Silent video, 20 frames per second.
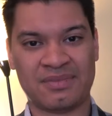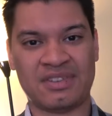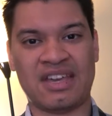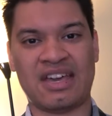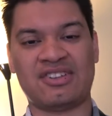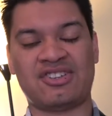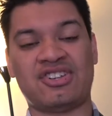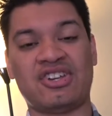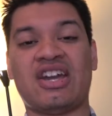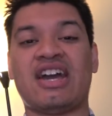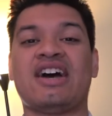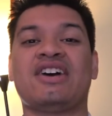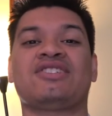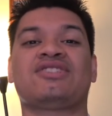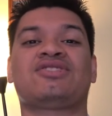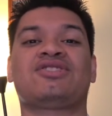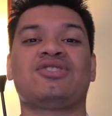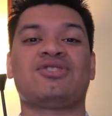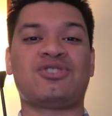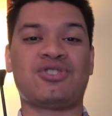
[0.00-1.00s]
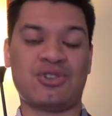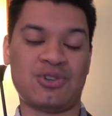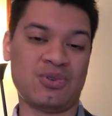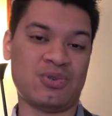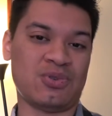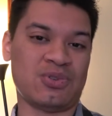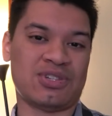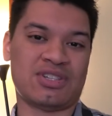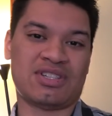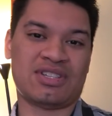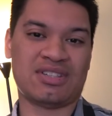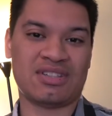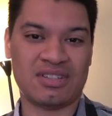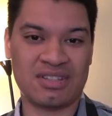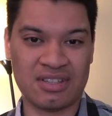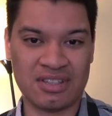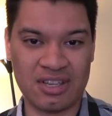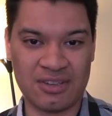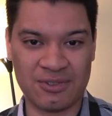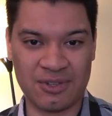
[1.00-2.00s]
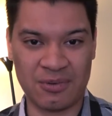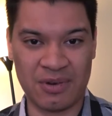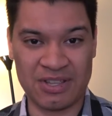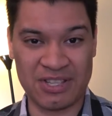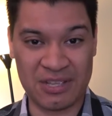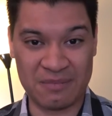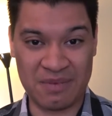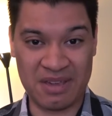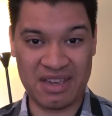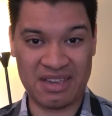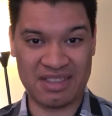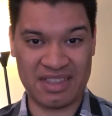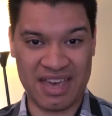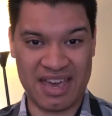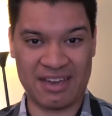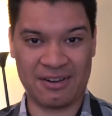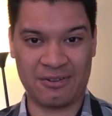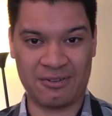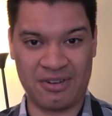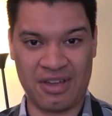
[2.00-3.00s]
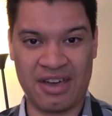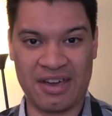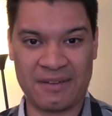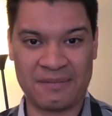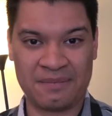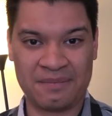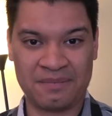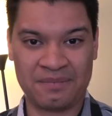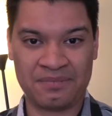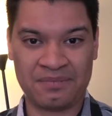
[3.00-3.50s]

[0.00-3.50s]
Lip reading: And she has to choose if she wants to be that or not.